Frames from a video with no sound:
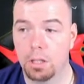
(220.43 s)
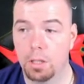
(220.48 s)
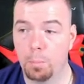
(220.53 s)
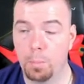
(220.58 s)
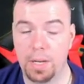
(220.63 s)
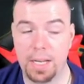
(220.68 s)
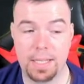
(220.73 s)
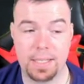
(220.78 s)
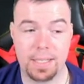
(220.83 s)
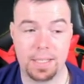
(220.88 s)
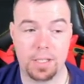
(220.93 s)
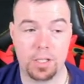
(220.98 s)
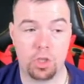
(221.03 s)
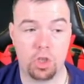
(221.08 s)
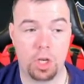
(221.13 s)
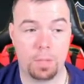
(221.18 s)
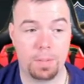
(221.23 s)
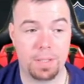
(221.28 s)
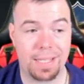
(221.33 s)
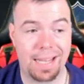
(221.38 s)
Benitez is
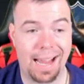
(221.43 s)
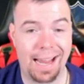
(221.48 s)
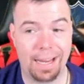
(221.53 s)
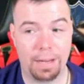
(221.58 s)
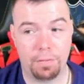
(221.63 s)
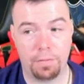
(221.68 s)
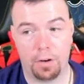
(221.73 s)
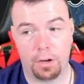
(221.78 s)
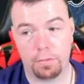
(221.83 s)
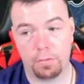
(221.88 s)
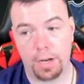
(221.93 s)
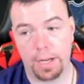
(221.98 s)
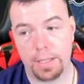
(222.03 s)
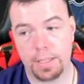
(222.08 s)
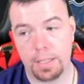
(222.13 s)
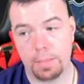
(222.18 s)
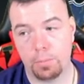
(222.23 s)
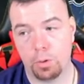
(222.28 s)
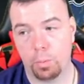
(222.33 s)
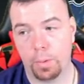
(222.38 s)
cheapest 85 rated
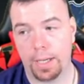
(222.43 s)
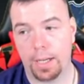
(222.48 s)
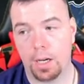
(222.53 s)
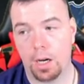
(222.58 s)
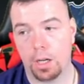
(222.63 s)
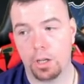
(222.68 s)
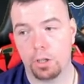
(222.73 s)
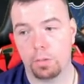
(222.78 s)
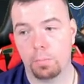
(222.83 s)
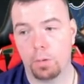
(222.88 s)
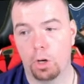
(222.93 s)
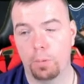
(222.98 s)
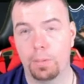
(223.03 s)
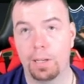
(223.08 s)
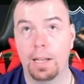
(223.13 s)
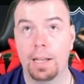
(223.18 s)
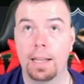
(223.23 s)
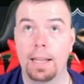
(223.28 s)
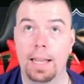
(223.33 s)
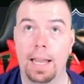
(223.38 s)
team of the week card at the
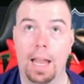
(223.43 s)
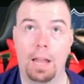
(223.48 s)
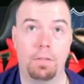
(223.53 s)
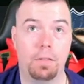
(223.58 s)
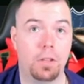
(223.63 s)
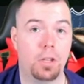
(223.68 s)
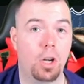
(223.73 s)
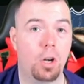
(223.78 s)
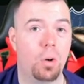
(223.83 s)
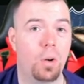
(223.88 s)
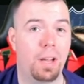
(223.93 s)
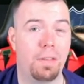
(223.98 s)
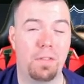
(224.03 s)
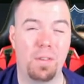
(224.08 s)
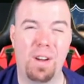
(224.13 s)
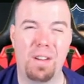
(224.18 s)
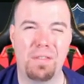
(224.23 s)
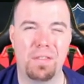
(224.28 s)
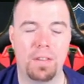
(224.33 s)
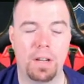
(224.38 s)
moment. If you don't
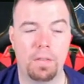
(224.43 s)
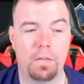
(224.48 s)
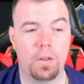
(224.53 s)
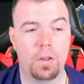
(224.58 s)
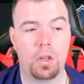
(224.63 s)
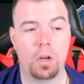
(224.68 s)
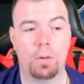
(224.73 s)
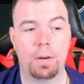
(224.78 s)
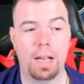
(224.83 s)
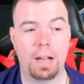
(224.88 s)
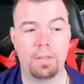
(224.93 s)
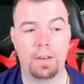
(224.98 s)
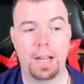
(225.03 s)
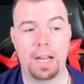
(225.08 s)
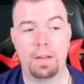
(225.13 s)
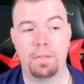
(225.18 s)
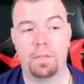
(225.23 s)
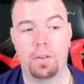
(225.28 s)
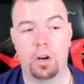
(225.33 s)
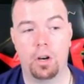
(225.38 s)
have an
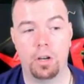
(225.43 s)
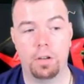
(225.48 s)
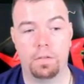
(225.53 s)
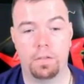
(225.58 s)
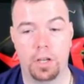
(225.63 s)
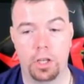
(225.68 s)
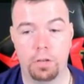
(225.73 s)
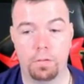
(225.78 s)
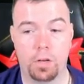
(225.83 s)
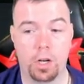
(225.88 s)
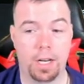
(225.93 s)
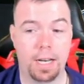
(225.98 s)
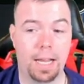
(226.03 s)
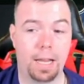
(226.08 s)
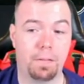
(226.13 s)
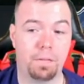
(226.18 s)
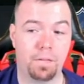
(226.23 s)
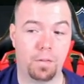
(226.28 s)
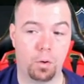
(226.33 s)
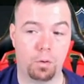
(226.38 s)
85 and you've got an
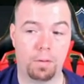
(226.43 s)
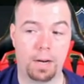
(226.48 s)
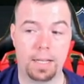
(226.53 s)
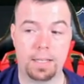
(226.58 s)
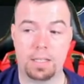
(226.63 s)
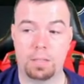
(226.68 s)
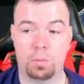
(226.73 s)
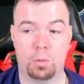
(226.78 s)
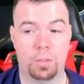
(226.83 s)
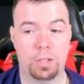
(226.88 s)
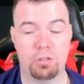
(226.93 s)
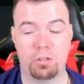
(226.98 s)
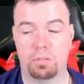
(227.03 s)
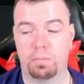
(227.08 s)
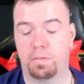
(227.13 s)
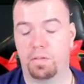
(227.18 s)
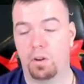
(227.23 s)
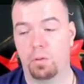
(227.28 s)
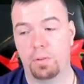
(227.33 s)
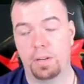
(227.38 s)
84 rated team of the week, just
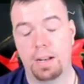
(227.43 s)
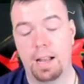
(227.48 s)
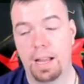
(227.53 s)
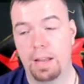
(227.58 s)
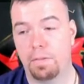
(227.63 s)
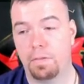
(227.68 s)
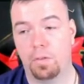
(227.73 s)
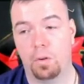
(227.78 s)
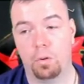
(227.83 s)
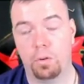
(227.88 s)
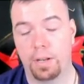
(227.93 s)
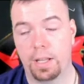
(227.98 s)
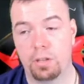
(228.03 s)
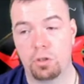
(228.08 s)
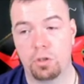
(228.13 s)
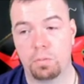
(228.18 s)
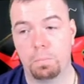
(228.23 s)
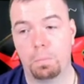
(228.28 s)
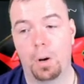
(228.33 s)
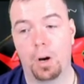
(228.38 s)
throw in an 84 and then
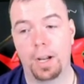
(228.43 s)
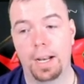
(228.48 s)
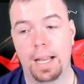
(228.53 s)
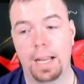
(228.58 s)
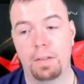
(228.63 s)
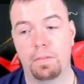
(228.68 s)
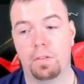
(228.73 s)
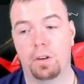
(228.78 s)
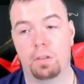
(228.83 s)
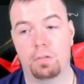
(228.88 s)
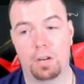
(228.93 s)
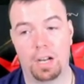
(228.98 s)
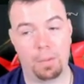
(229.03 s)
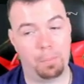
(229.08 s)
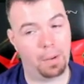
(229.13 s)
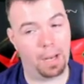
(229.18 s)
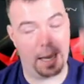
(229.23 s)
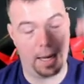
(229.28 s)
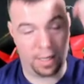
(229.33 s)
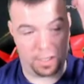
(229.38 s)
just buy an 85 rated
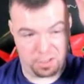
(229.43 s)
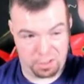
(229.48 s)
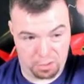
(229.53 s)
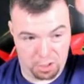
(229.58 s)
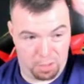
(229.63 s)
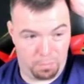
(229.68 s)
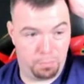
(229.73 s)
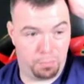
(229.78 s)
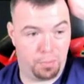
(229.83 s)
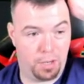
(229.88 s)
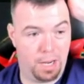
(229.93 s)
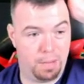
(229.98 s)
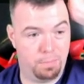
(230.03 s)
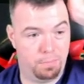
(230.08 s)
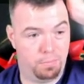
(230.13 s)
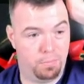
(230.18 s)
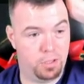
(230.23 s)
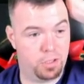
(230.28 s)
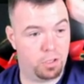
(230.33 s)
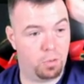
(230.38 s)
player, because I've gone
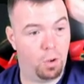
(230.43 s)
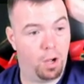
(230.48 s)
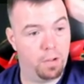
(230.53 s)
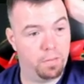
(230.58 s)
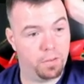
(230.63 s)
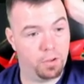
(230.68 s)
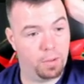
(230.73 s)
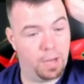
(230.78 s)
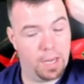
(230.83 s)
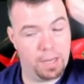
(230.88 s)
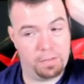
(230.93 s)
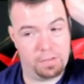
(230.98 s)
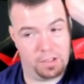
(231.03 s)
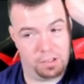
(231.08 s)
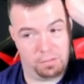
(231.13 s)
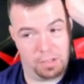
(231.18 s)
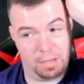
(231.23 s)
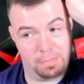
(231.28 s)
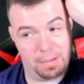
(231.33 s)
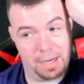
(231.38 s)
Prem. There's quite a few
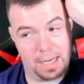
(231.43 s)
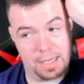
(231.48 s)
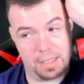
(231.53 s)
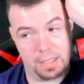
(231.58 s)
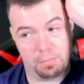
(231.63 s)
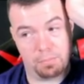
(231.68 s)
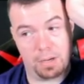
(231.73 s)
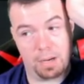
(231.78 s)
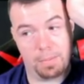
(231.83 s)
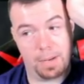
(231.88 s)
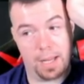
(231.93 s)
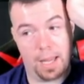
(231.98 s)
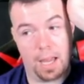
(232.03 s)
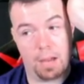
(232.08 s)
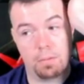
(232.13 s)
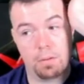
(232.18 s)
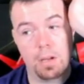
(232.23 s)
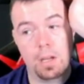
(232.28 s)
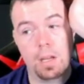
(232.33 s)
85 rated players in the Prem anyhow.